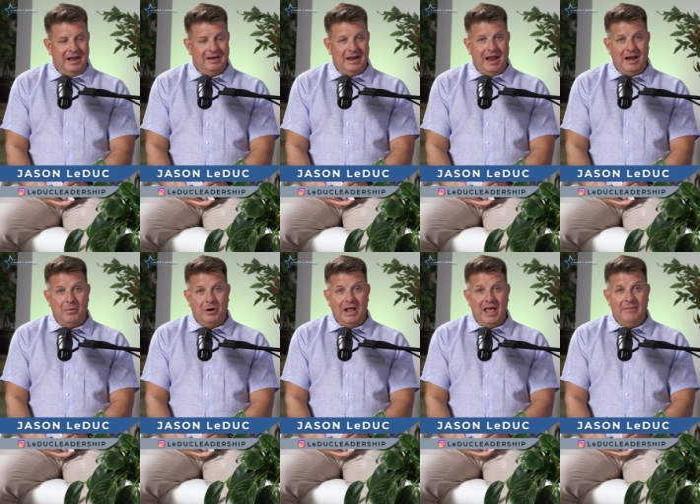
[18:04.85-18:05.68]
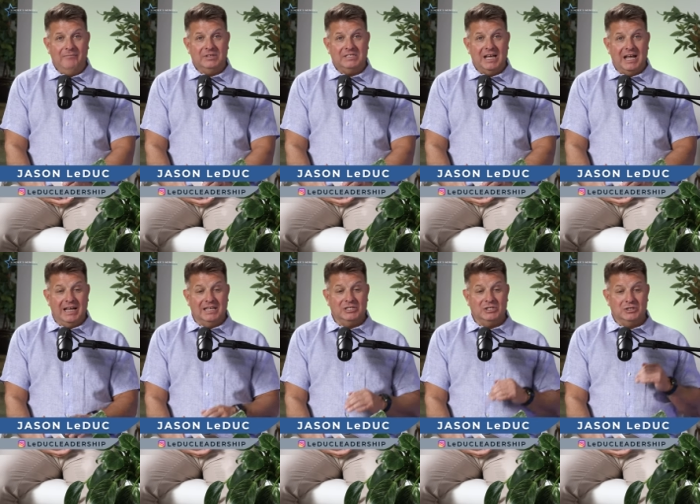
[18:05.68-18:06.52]
And, and I want to
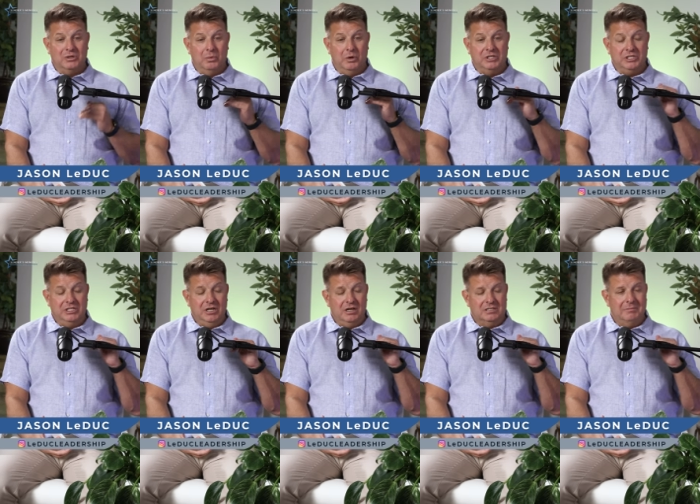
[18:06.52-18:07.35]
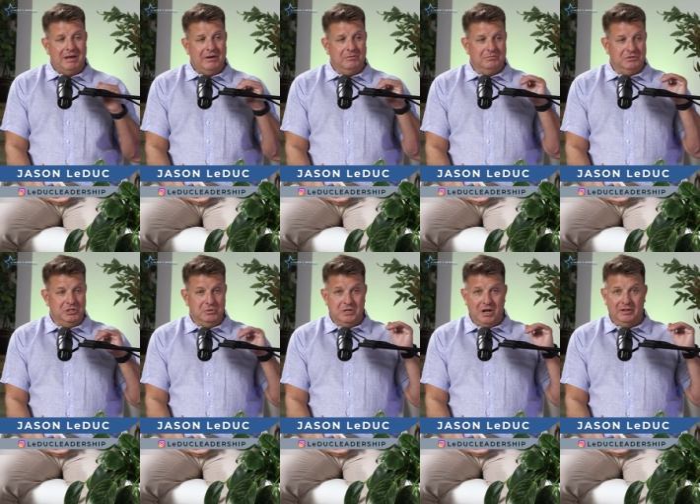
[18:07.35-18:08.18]
emphasize when she talks about
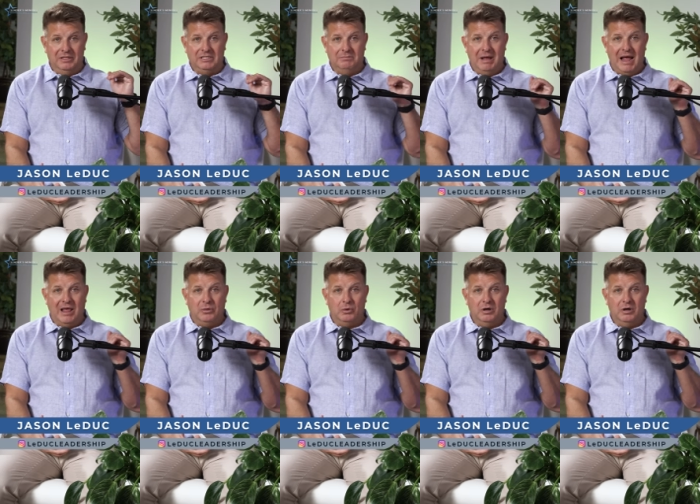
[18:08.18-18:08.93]
doing all this math,